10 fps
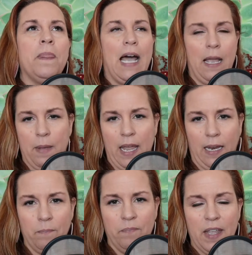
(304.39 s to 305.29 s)
I
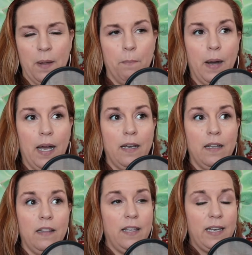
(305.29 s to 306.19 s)
made. But
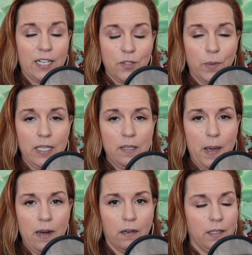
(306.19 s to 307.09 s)
the next one gets
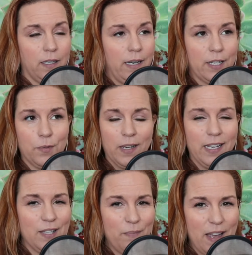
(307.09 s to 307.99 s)
better and the next one
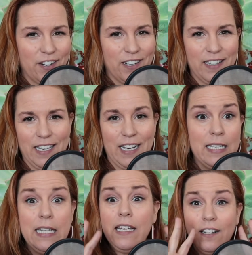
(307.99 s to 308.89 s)
gets better. And then
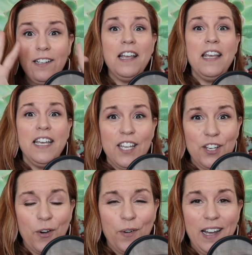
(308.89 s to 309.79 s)
until, you
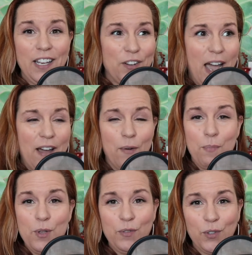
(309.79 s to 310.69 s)
know what, you have a
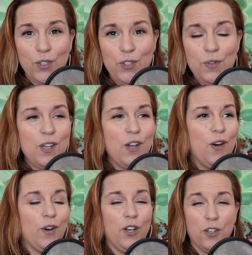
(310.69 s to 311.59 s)
beautiful studio
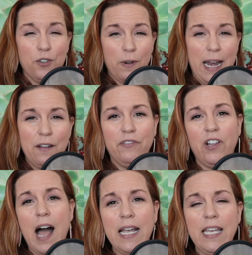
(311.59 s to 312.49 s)
or you're great at
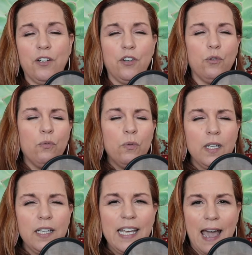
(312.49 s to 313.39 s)
vlogging or you
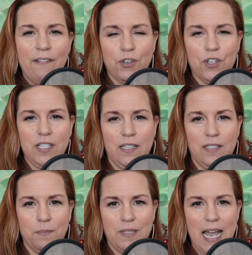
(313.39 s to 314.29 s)
really have your
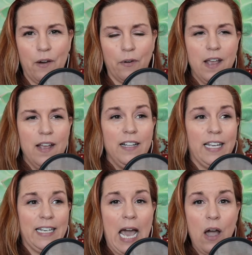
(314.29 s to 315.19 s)
system down.
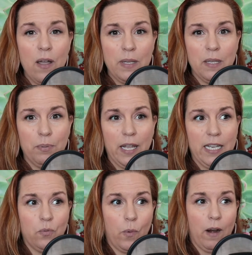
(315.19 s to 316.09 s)
Like now I'm in the
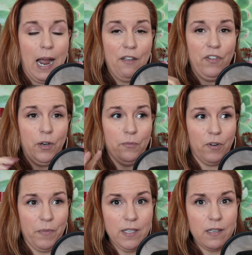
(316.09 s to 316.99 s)
place where I film
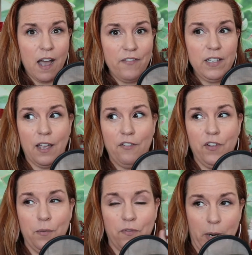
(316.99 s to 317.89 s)
from this office. I
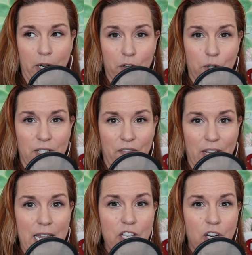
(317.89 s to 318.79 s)
film from our Careers on
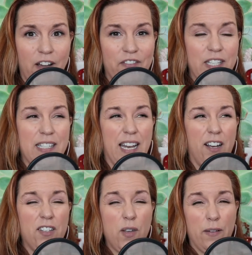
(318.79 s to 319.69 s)
Vacation offices. And I
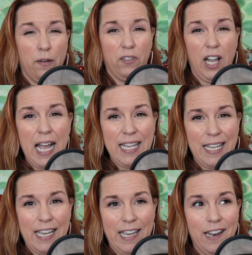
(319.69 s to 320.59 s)
also have a
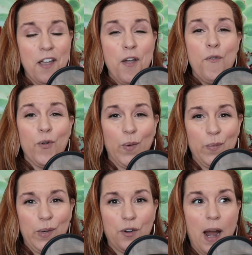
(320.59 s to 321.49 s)
vlogging kit for when
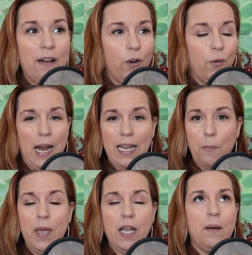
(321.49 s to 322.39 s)
we travel where I
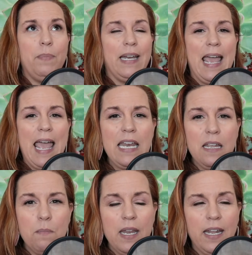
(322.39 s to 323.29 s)
can pick up and at
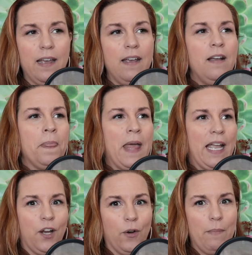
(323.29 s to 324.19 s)
any minute, I
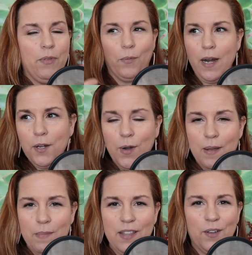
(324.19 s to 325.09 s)
can grab the right
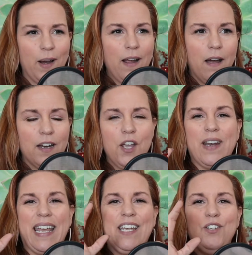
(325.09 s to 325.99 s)
equipment, the right audio,
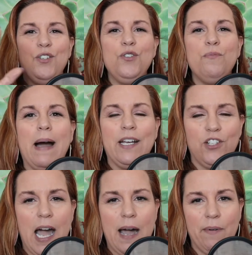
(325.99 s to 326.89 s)
and I can do my
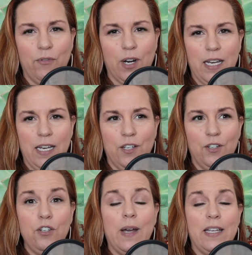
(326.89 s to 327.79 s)
job of what I need to
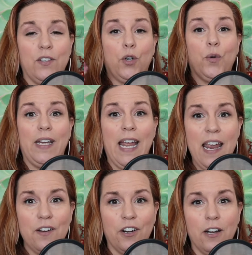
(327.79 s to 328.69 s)
do as a
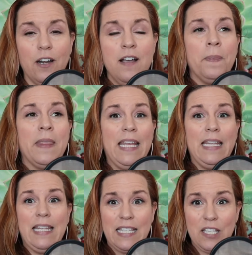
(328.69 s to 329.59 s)
creator
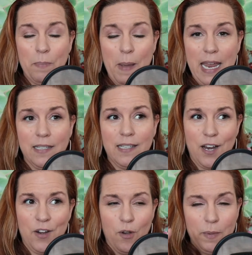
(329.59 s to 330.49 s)
in the space that
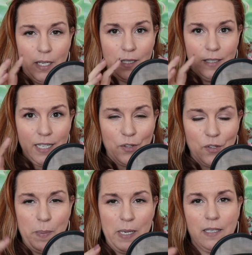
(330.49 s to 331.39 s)
I know I'm going to take
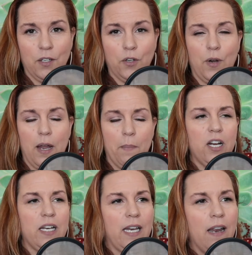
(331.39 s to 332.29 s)
those pieces and create
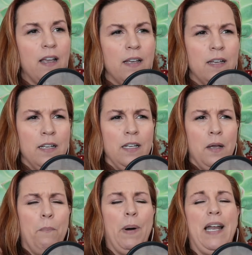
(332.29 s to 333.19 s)
marketing.
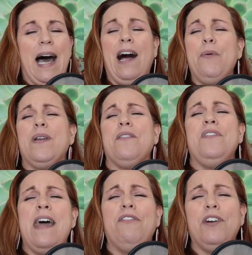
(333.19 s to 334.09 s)
But I would have
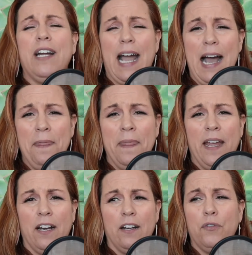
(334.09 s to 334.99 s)
never gotten
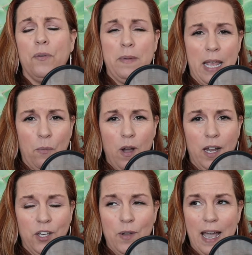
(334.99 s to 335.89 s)
there from day
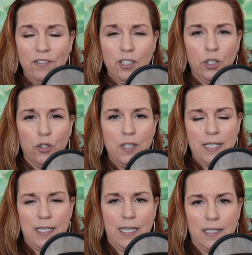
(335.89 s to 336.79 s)
one. You have to learn
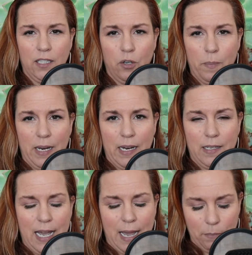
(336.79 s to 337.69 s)
these things a little bit at a time.